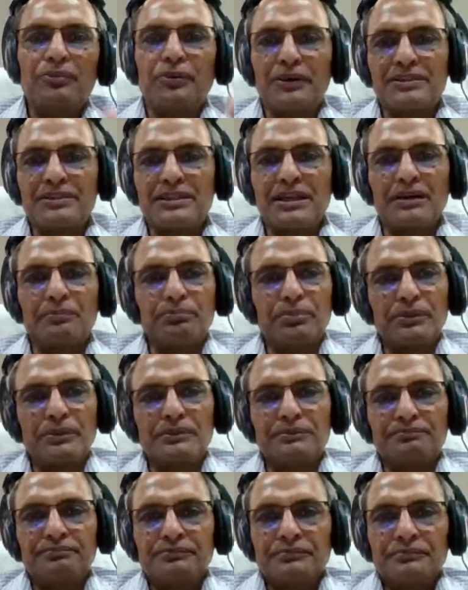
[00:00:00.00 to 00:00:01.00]
For
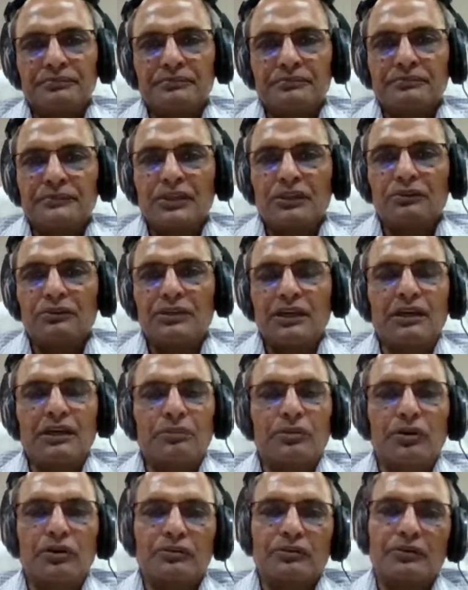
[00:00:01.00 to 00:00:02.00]
example, you take
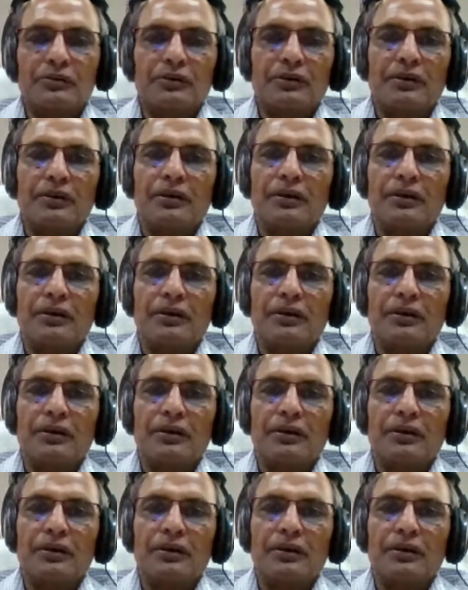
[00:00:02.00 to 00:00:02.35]
about